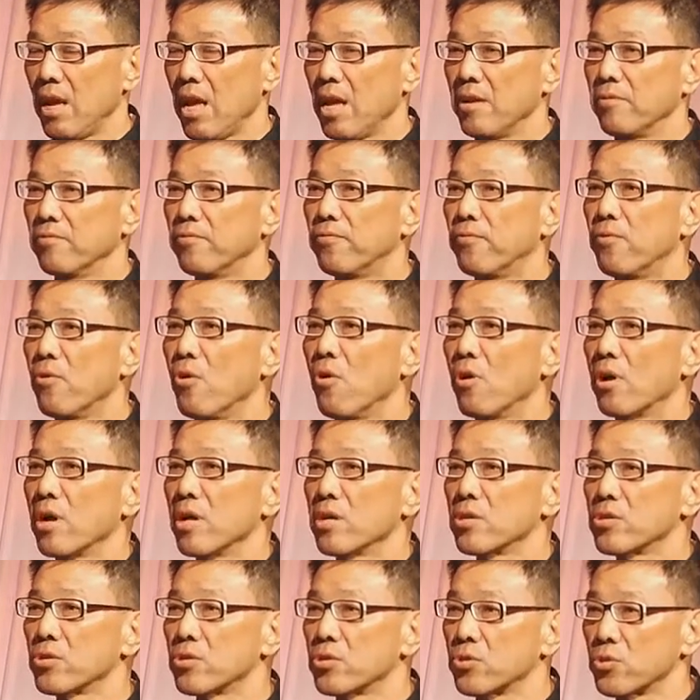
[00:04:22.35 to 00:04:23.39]
And for
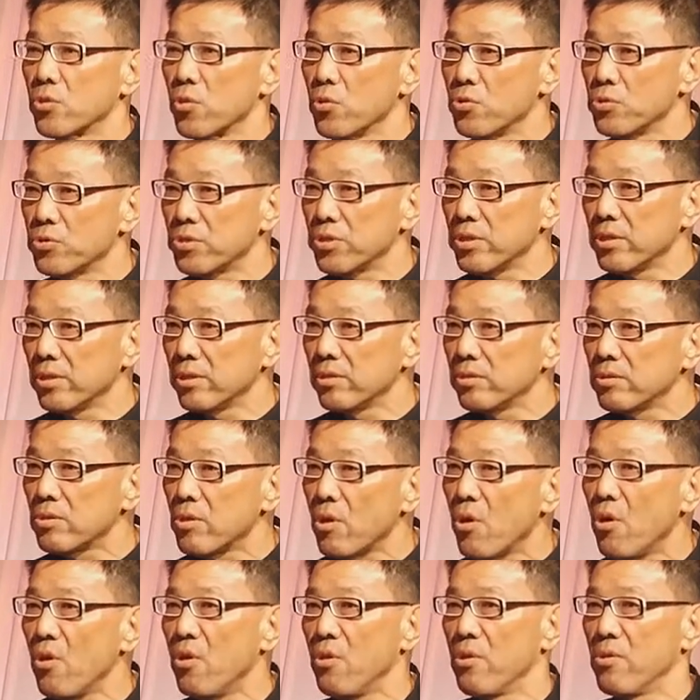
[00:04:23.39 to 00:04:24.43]
a social
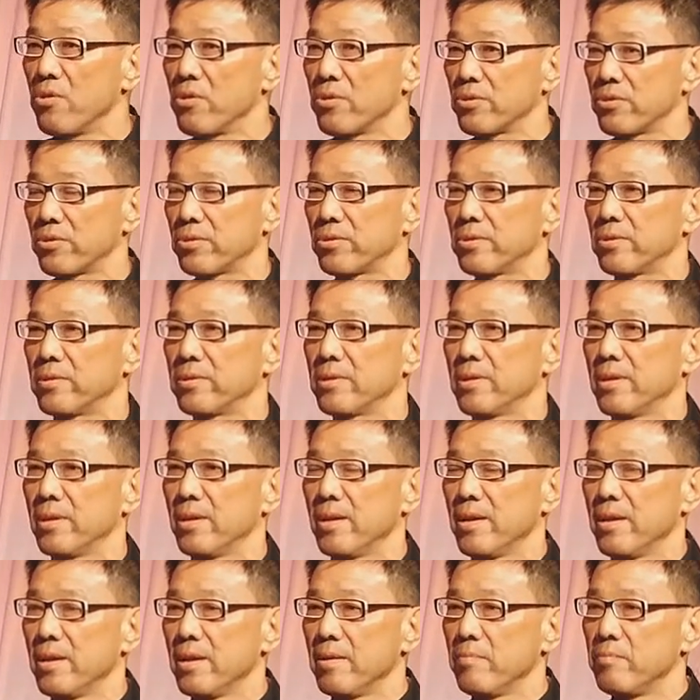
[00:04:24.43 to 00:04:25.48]
cause
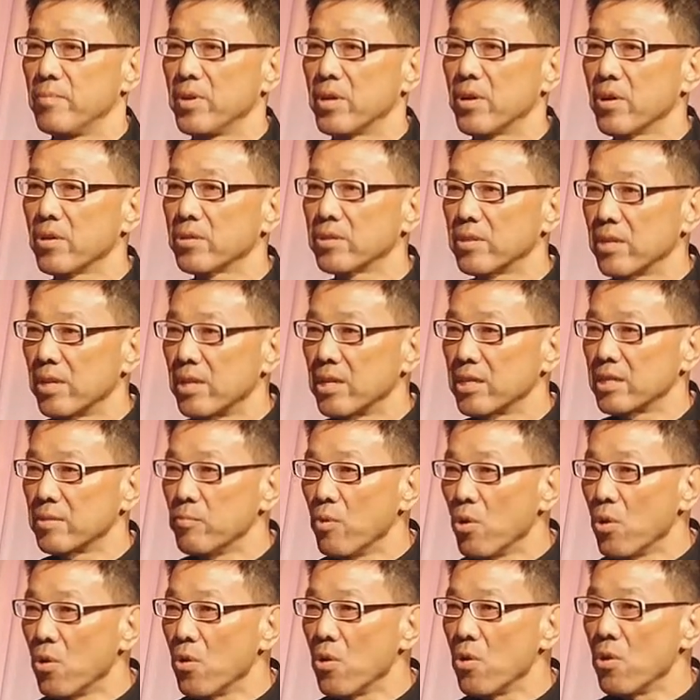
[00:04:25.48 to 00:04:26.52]
because it
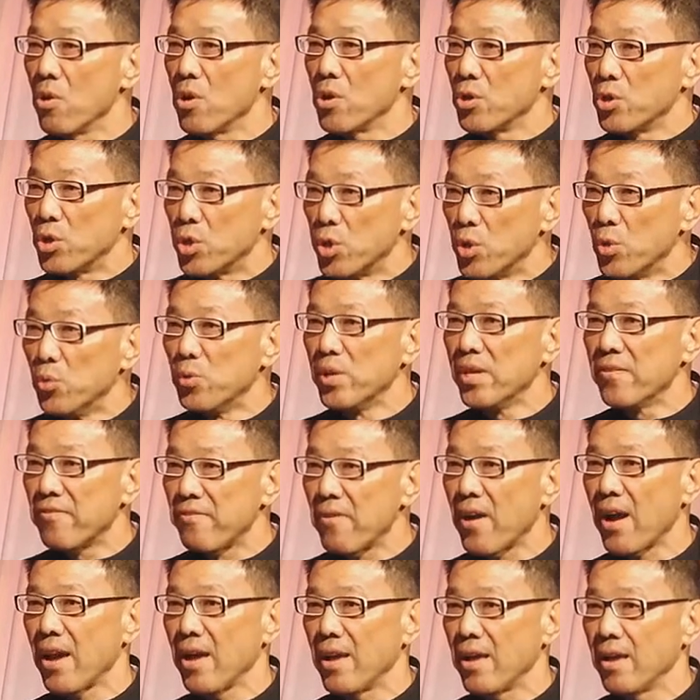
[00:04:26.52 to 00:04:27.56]
is more
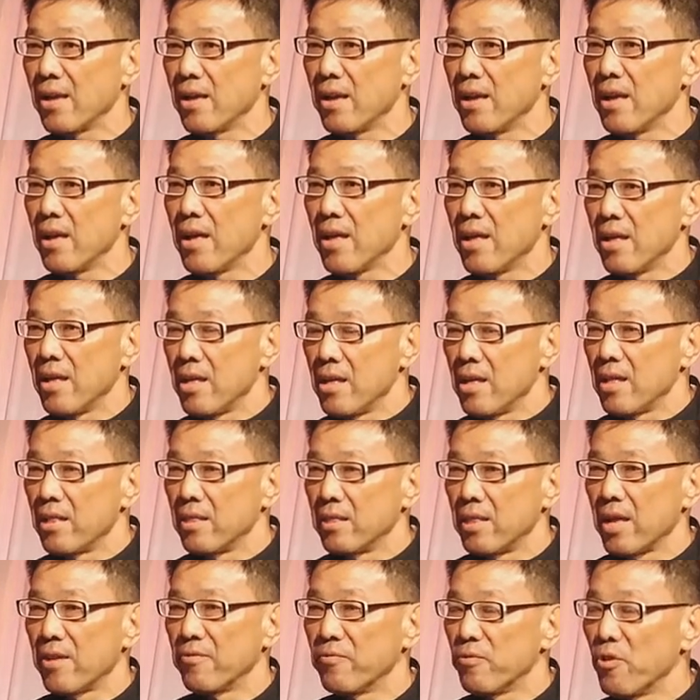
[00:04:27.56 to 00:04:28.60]
unifying
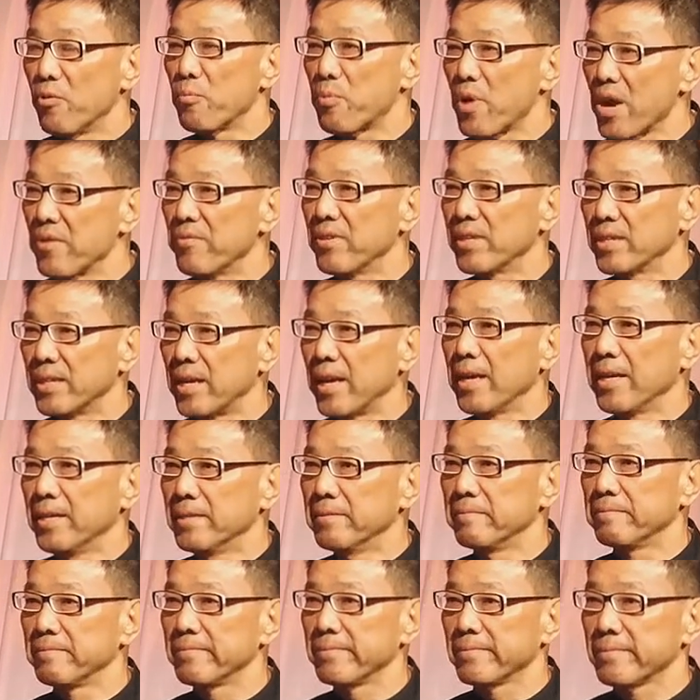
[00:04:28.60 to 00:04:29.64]
than for private
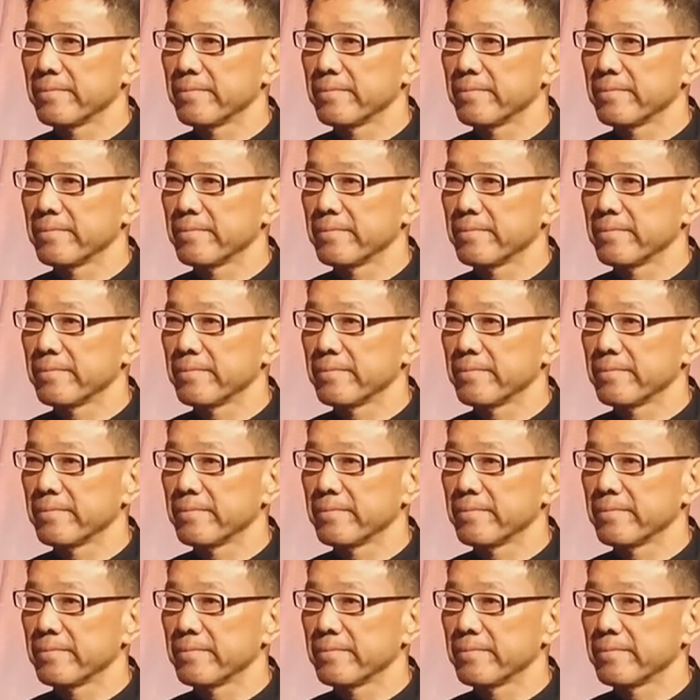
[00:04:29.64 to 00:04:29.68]
gain.